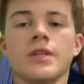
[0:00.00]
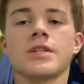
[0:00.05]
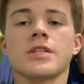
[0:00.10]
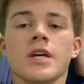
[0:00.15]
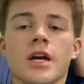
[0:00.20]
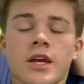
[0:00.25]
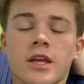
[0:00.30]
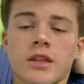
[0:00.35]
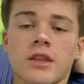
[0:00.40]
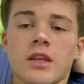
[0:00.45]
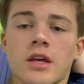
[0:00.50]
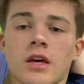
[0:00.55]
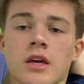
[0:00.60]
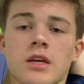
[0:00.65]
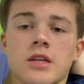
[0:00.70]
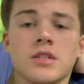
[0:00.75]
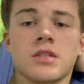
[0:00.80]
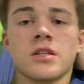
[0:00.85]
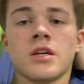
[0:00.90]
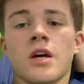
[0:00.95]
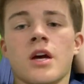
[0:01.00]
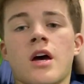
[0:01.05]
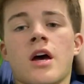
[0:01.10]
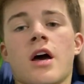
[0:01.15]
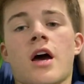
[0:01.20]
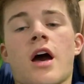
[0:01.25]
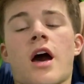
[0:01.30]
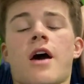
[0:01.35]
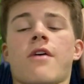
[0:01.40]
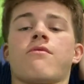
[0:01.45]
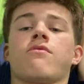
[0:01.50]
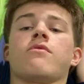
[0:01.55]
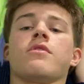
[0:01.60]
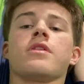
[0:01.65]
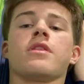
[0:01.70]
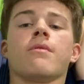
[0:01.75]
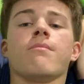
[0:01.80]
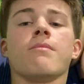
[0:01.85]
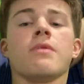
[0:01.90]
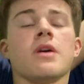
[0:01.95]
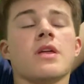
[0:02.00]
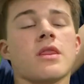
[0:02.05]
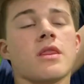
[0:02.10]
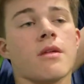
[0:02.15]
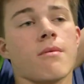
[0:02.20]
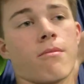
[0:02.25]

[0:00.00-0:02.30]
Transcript: Second thing is, have rhythm in the